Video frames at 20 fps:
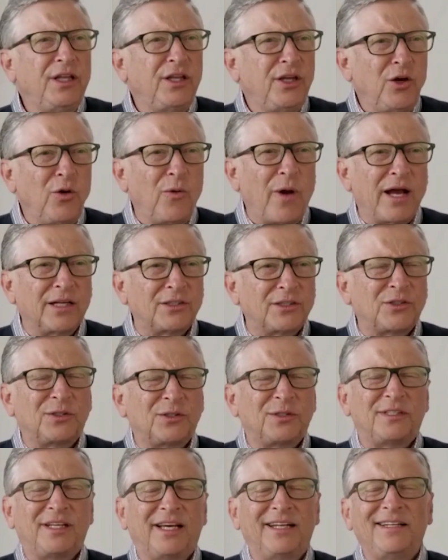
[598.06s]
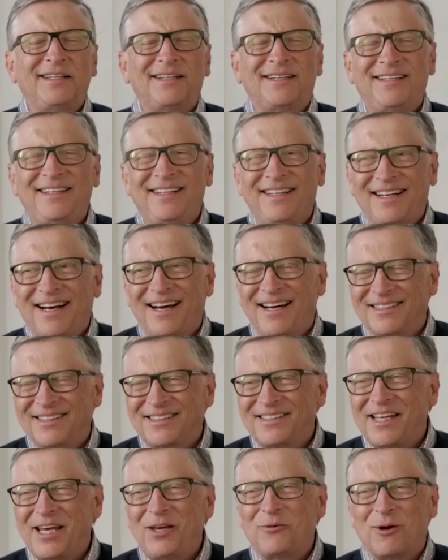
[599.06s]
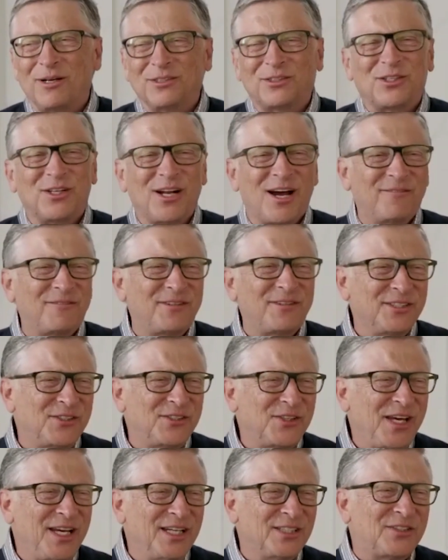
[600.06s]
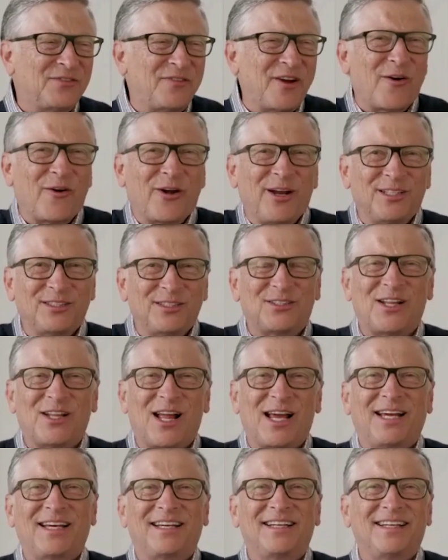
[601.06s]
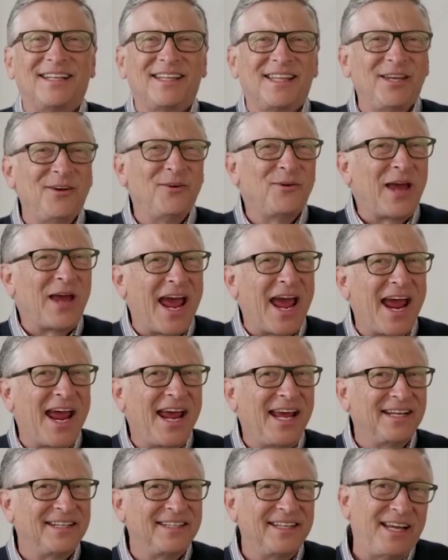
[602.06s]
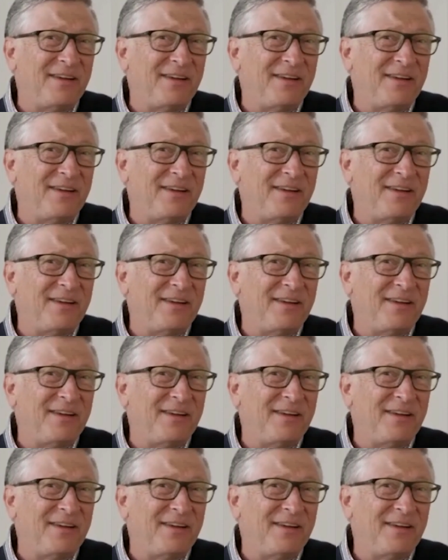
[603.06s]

the US didn't sequence enough to see its variants like the UK and